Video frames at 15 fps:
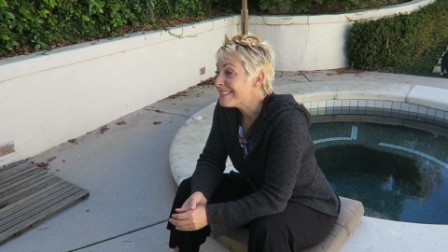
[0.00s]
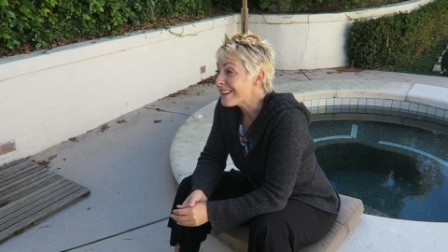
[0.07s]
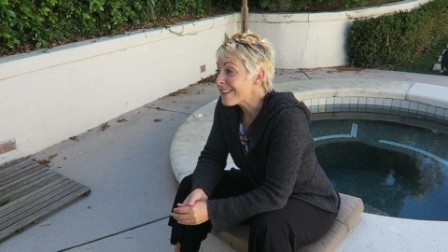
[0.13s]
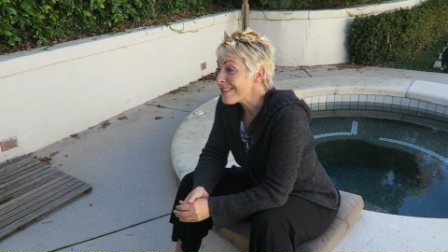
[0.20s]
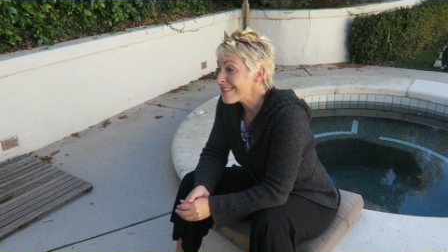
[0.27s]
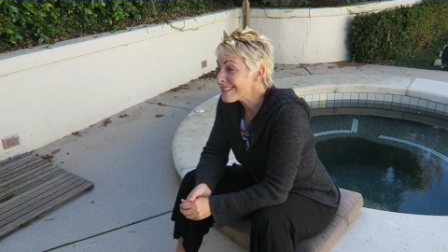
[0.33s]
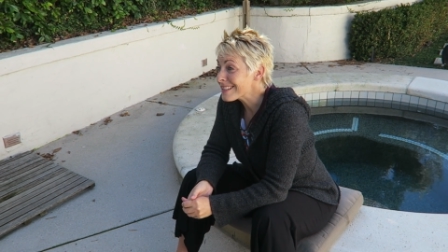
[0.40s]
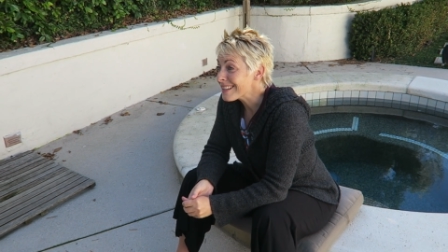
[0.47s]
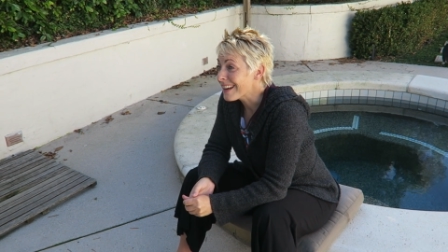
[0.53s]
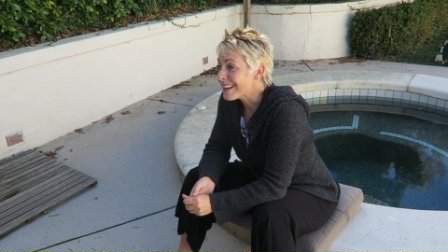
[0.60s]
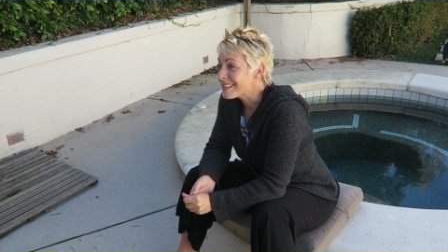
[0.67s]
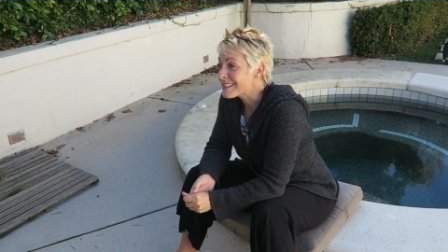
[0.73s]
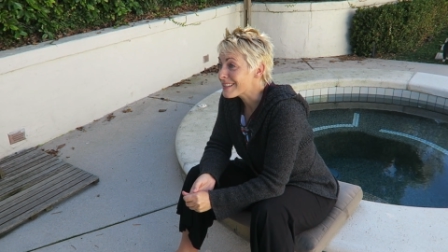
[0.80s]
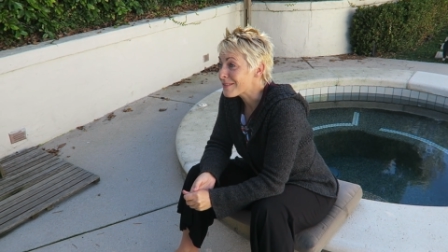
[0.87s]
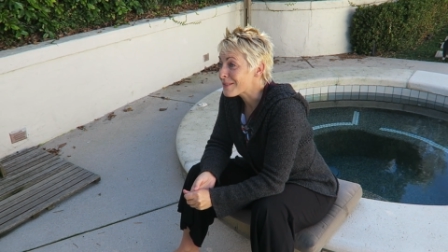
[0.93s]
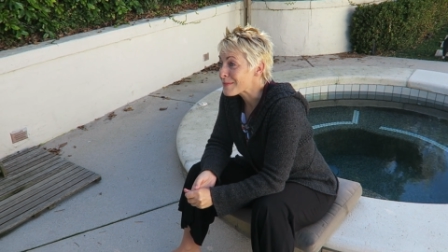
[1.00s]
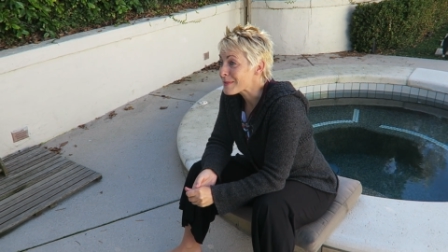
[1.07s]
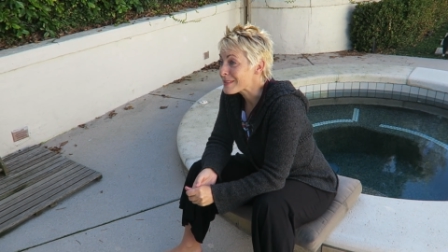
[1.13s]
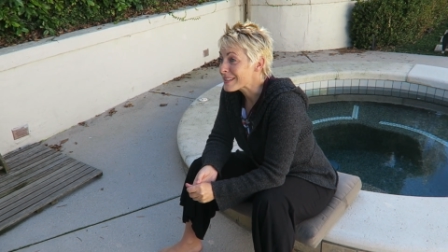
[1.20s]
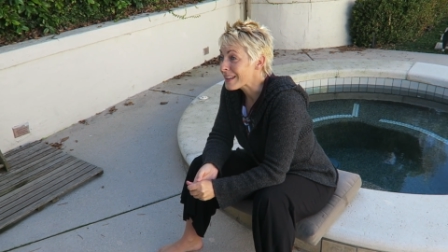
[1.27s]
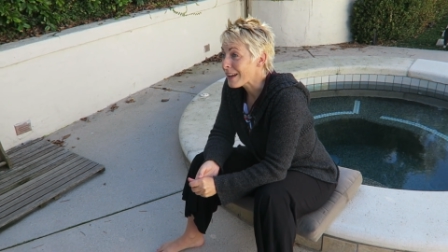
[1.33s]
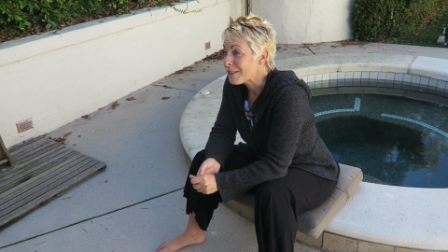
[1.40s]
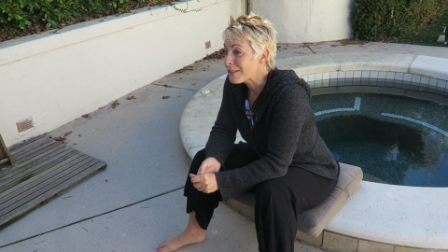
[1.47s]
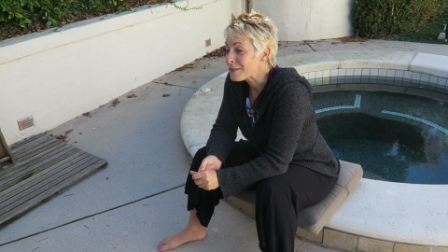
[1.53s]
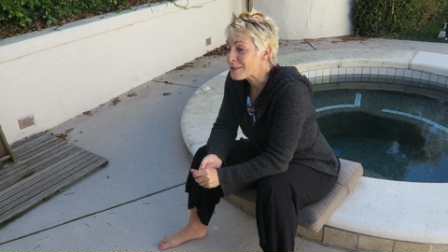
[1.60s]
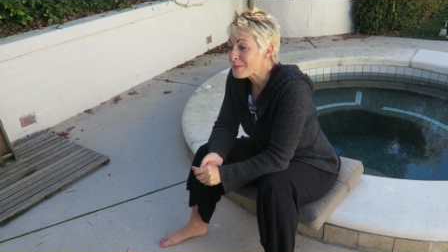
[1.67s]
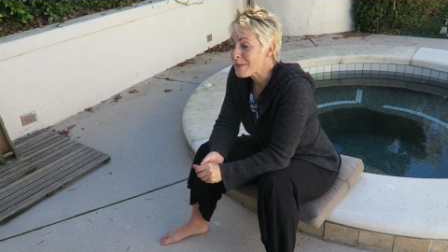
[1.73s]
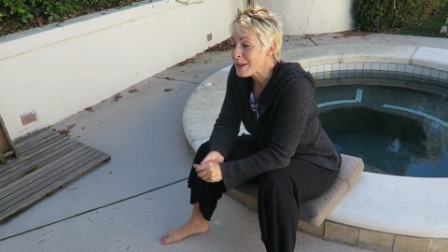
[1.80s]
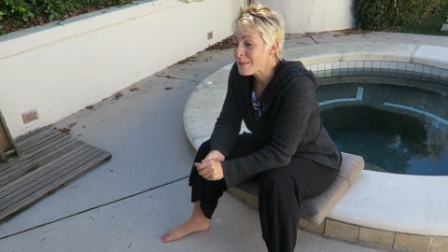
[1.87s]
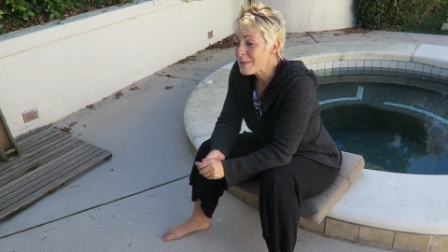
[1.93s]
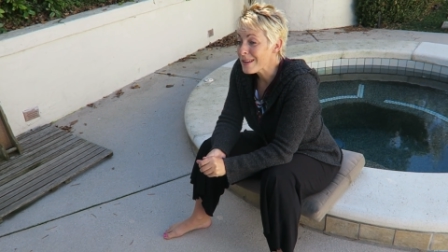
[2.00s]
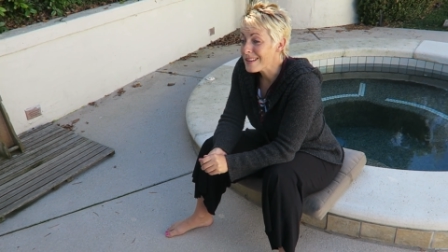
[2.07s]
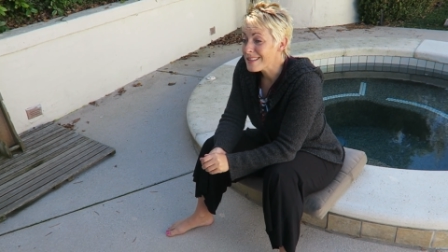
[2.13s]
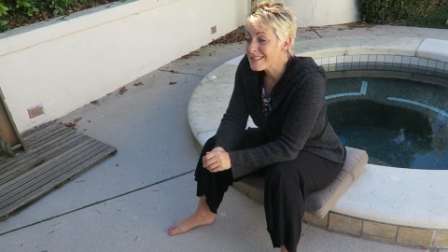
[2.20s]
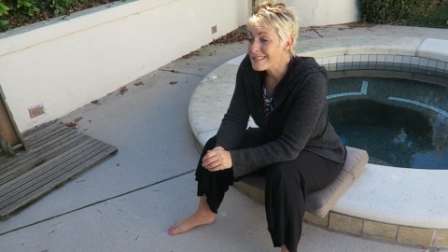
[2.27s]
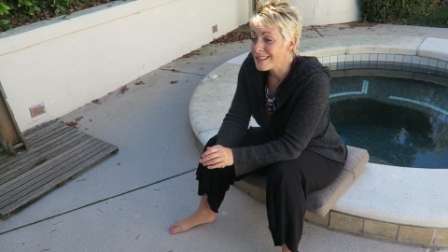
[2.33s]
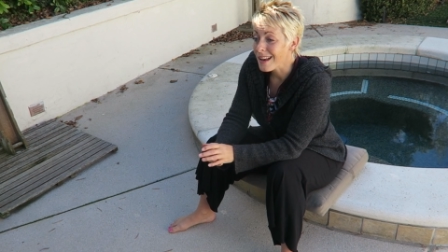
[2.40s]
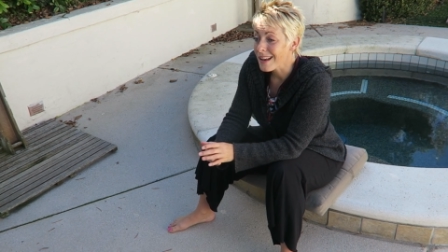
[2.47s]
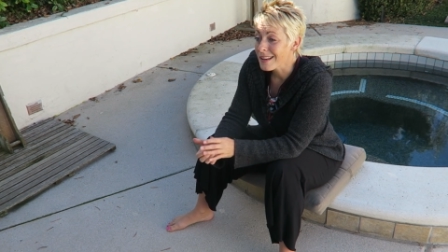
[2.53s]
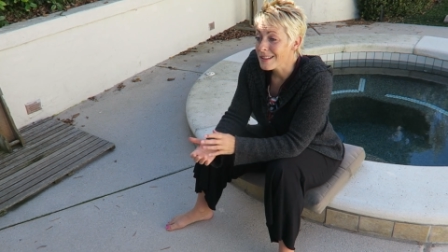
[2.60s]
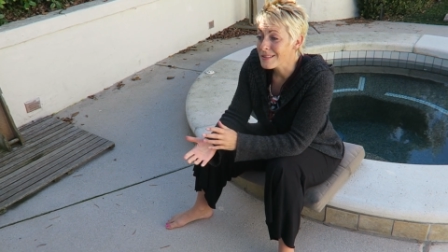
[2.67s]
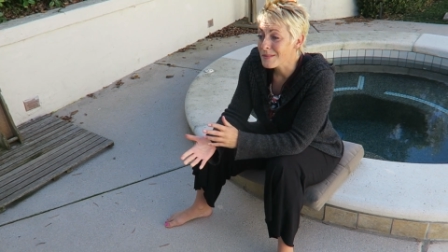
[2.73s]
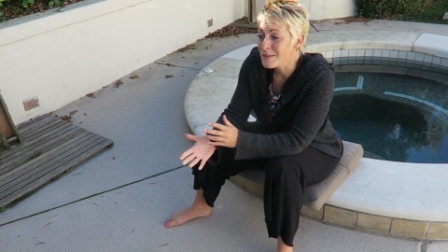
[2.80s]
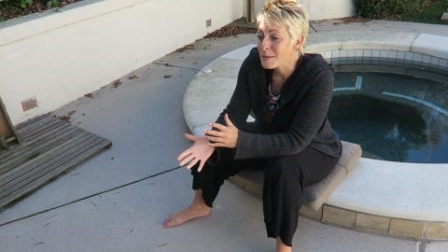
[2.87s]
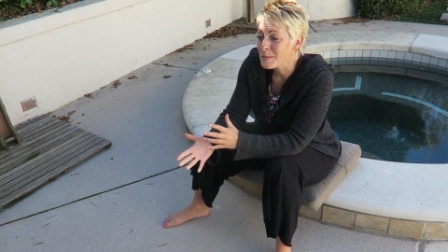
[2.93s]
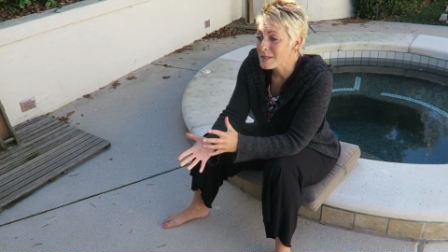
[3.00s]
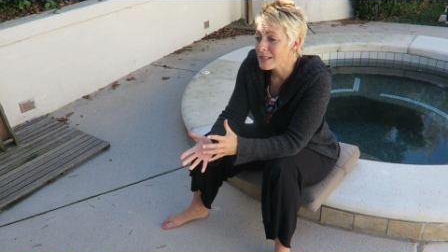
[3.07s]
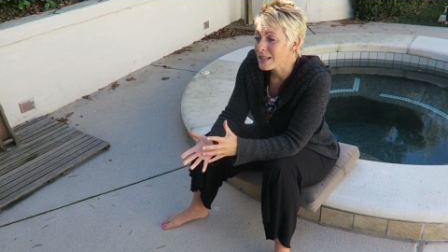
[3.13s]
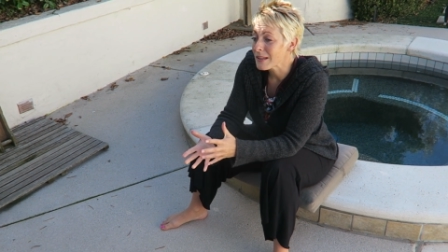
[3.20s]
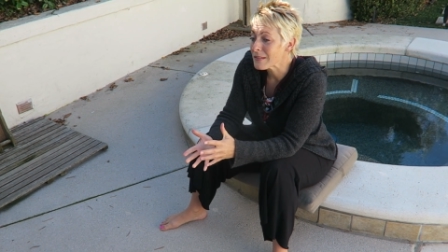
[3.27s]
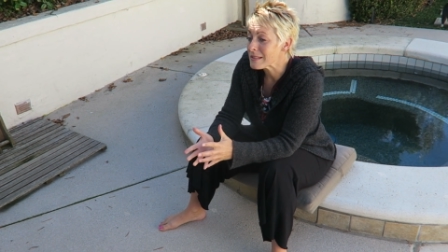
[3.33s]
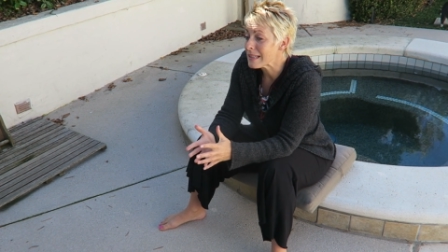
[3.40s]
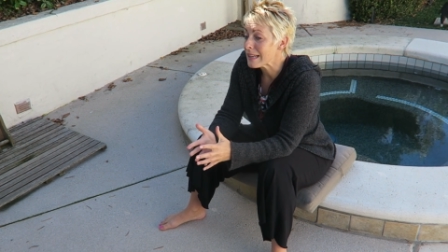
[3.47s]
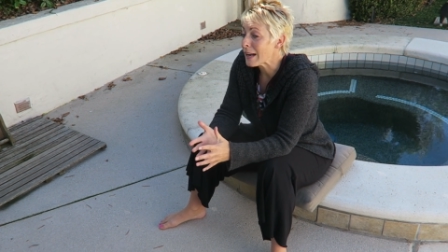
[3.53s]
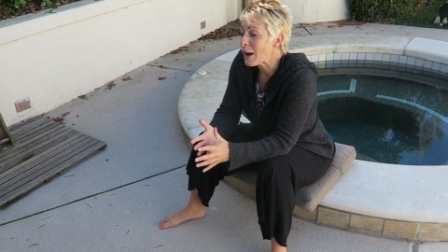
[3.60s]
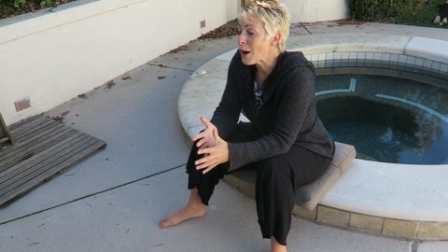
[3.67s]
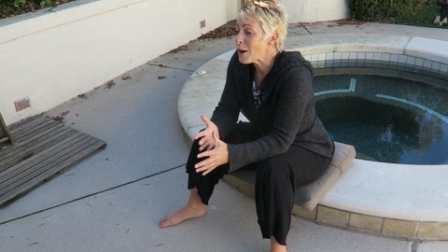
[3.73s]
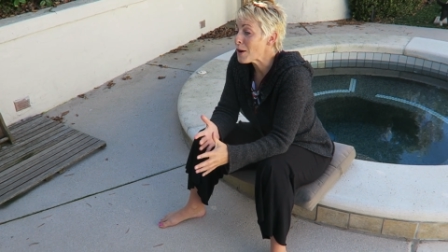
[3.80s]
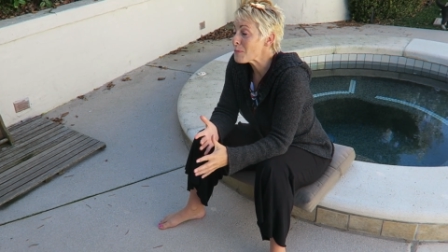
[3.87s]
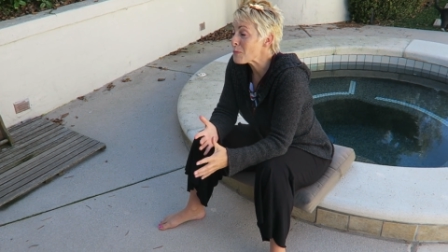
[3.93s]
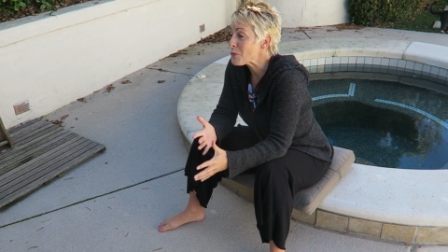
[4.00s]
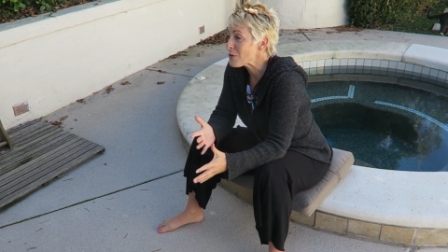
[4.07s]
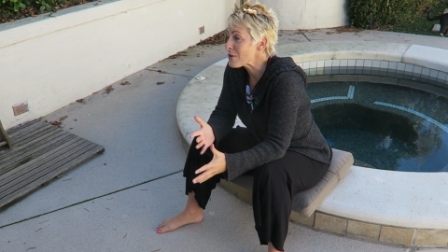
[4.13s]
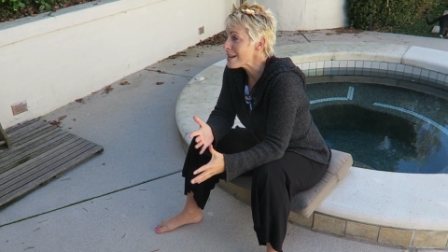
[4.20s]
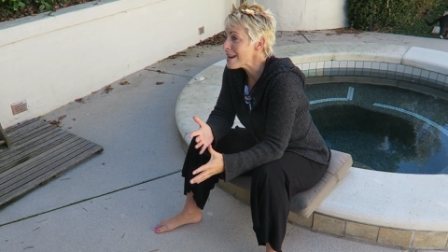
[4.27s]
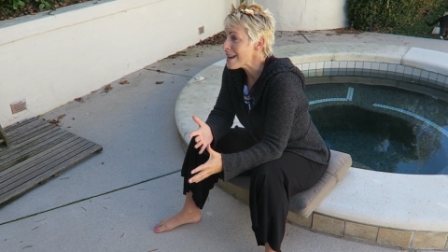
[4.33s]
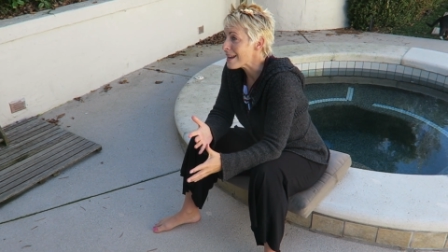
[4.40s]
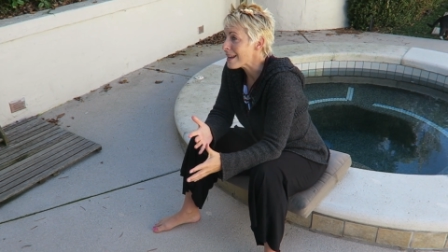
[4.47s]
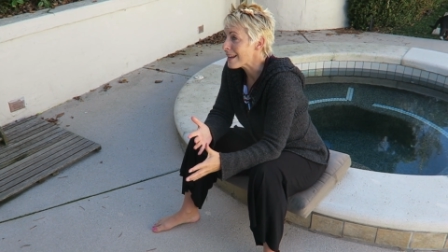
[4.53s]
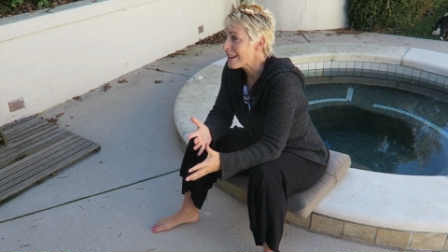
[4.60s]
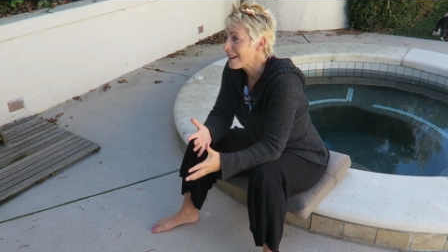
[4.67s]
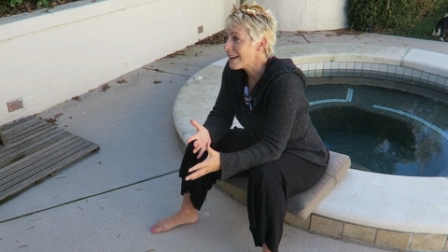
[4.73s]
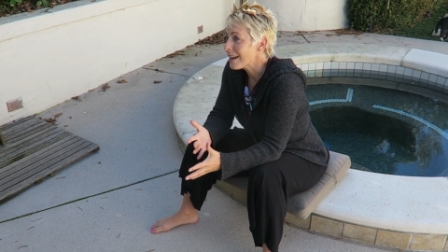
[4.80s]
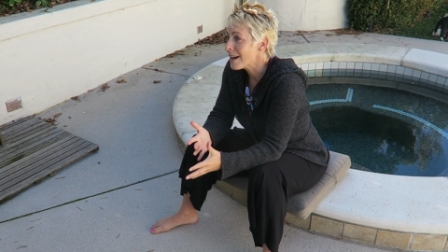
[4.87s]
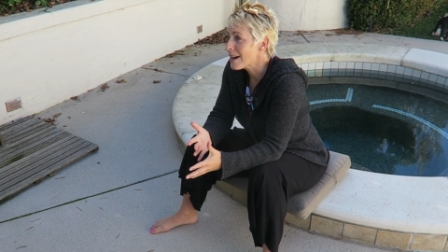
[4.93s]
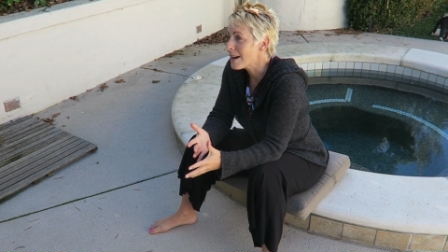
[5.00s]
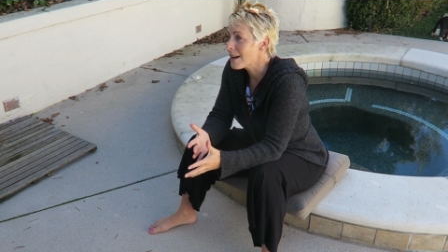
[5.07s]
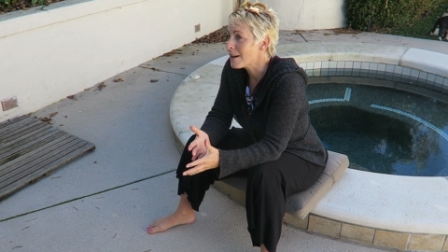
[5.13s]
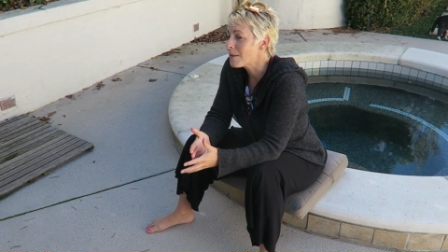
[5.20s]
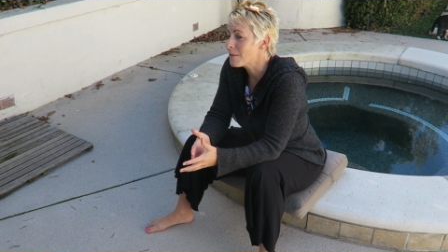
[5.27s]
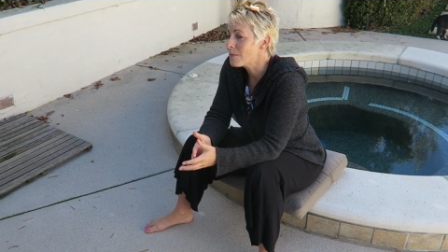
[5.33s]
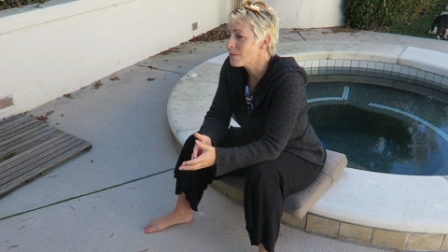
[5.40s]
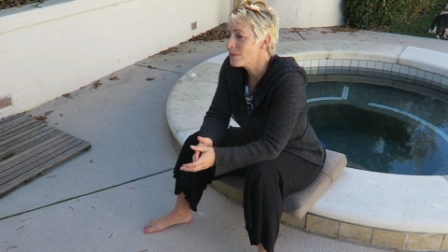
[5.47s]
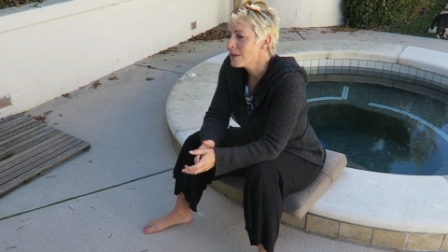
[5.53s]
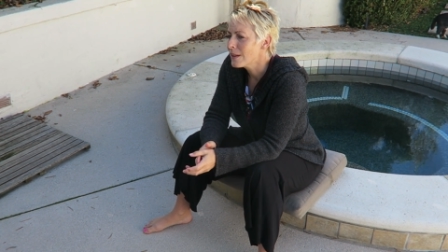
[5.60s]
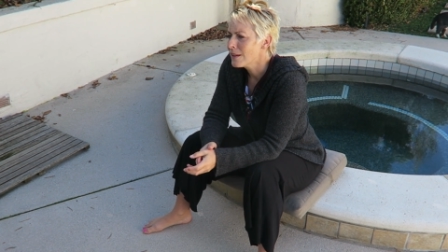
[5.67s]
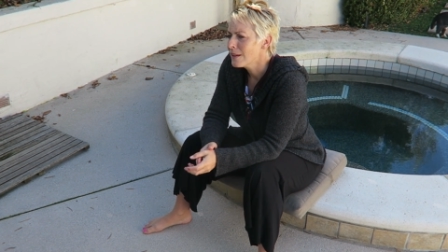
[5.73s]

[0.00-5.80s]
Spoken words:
dark sides of themselves, maybe sides of themselves that aren't pretty. For